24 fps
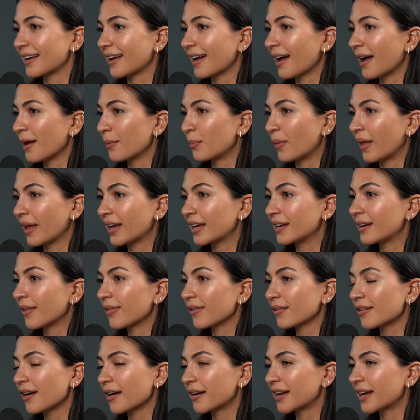I'm like, another
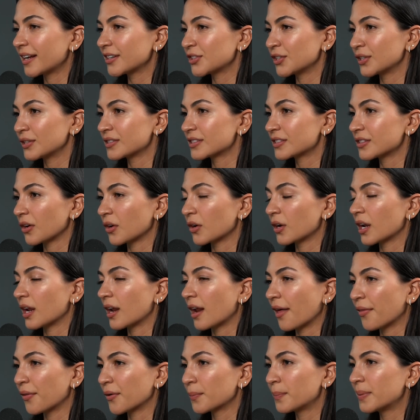Kardashian started
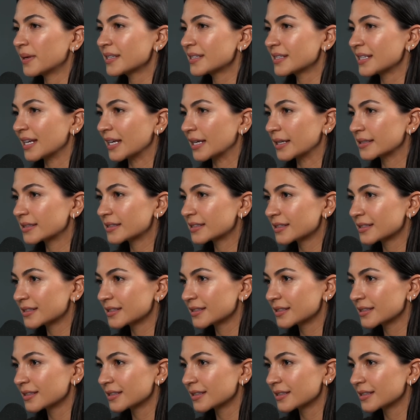another business,